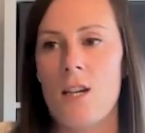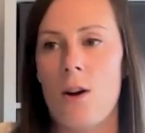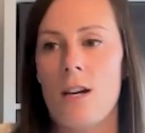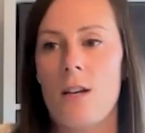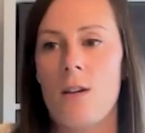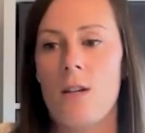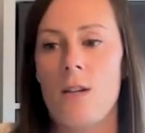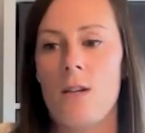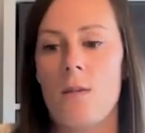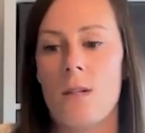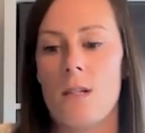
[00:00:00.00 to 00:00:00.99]
I,
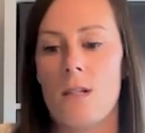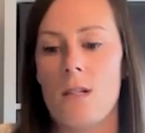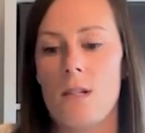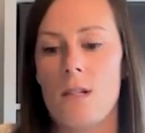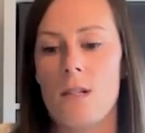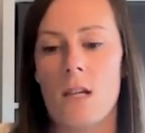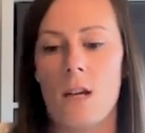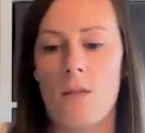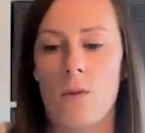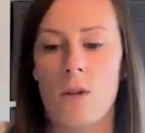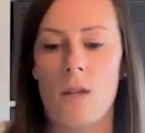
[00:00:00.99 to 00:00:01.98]
as kind
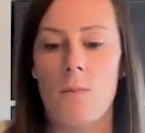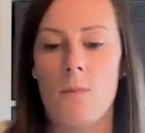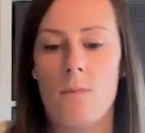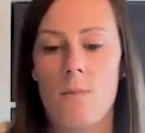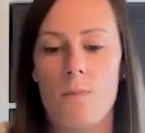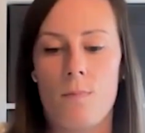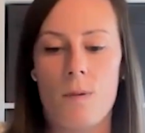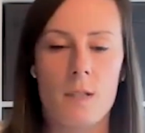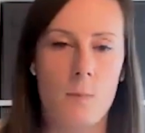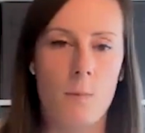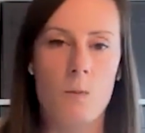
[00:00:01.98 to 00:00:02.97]
of one of the,
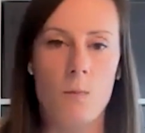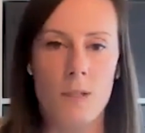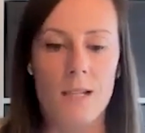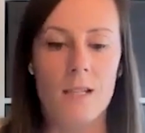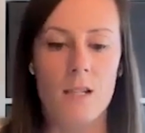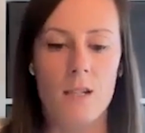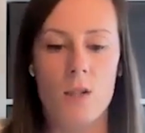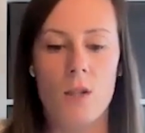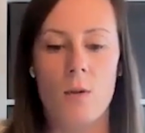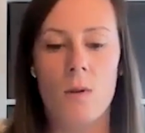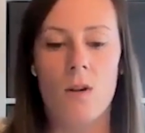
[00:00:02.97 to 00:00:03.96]
I suppose, presenters,
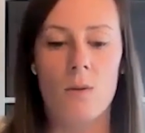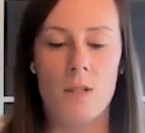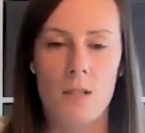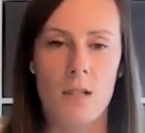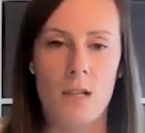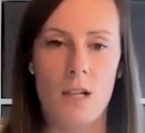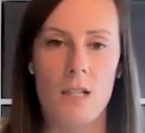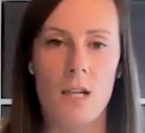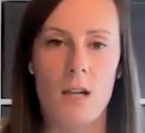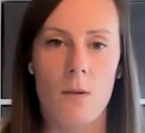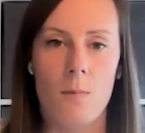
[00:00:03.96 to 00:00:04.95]
we always kind of
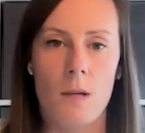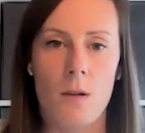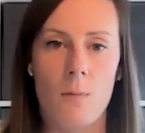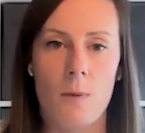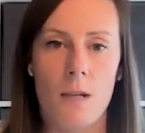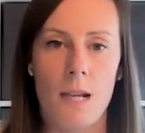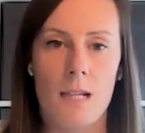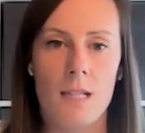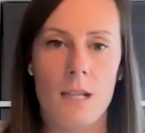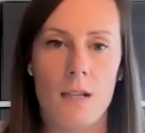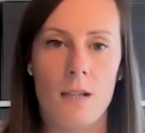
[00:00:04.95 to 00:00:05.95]
turn up a little bit
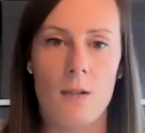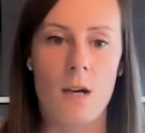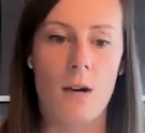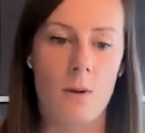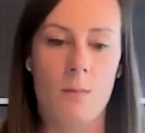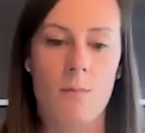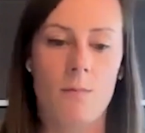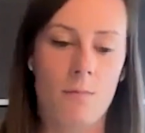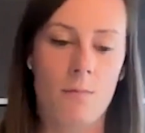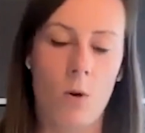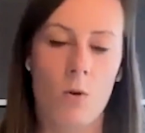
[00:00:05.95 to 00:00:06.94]
later. Our
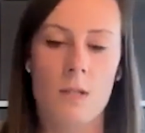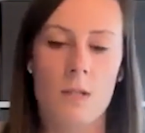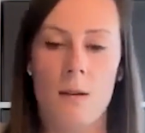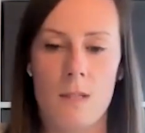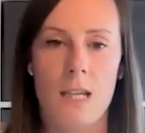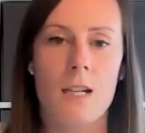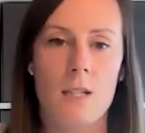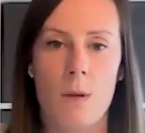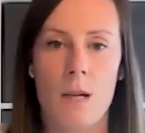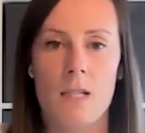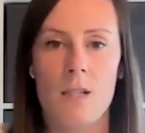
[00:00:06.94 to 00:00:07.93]
whole time to get
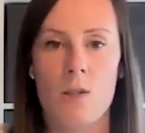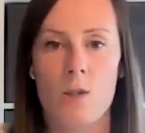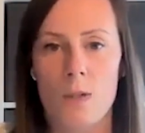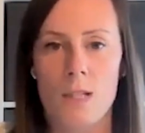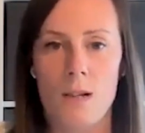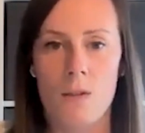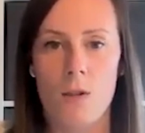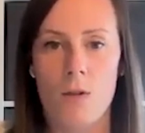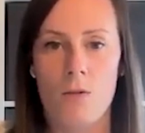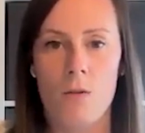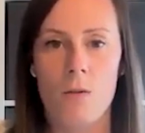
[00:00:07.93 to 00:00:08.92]
to places is always after the
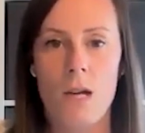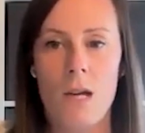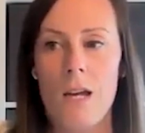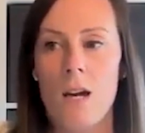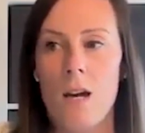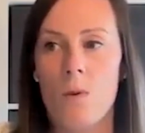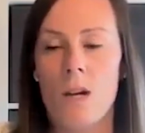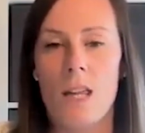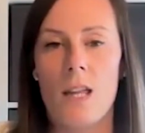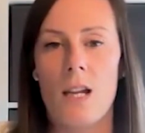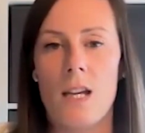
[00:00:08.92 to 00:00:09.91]
crew, and we'll
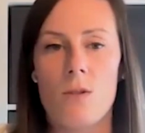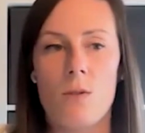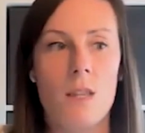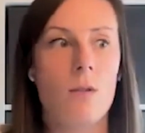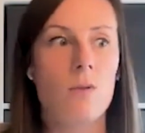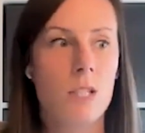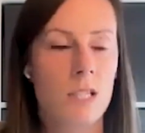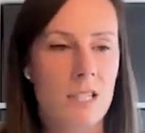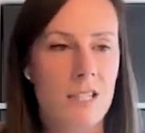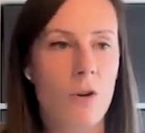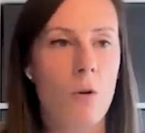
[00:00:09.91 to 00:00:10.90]
get there later and there'll
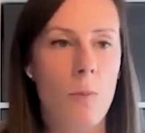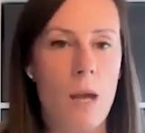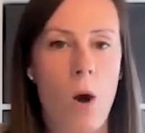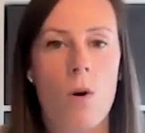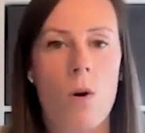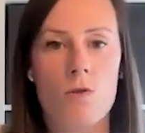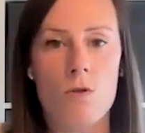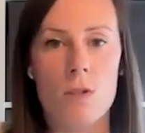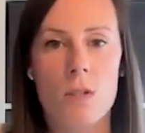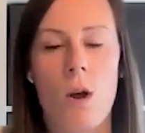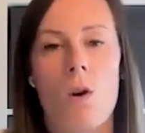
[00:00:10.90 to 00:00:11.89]
still be
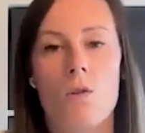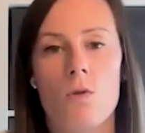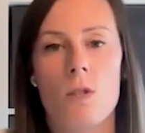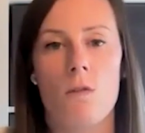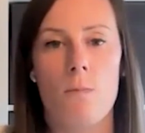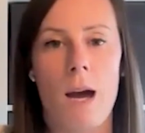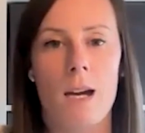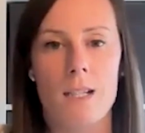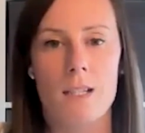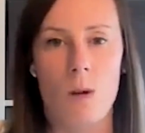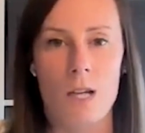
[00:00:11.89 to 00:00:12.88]
hundreds and hundreds of
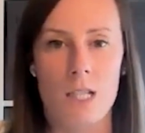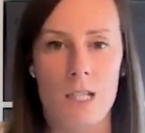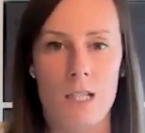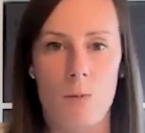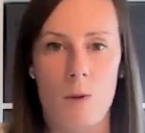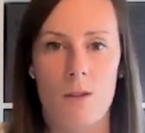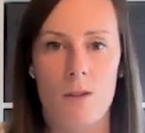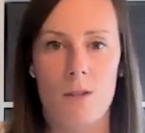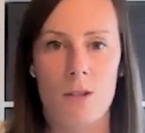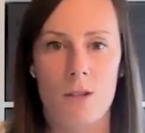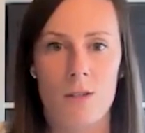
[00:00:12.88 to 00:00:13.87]
bags waiting to
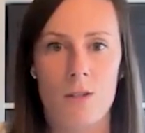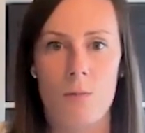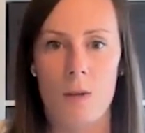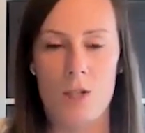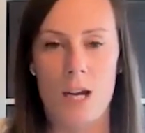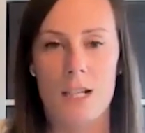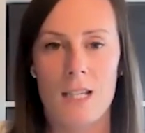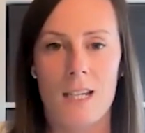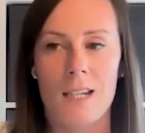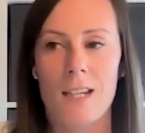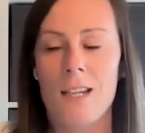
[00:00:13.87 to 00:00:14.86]
be checked
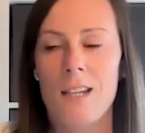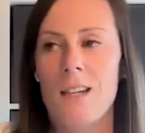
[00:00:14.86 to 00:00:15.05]
in.